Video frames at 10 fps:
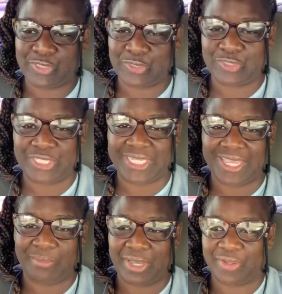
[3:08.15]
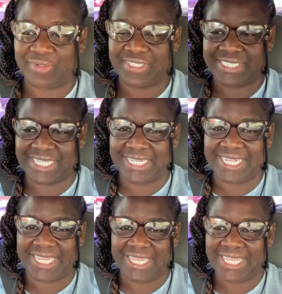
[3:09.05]
So she came out on
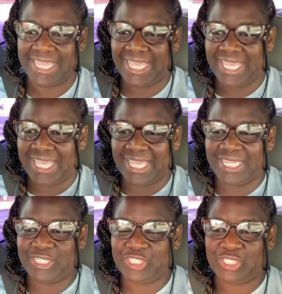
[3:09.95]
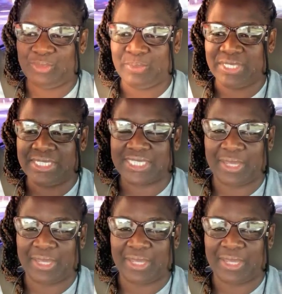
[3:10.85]
Sunday and she was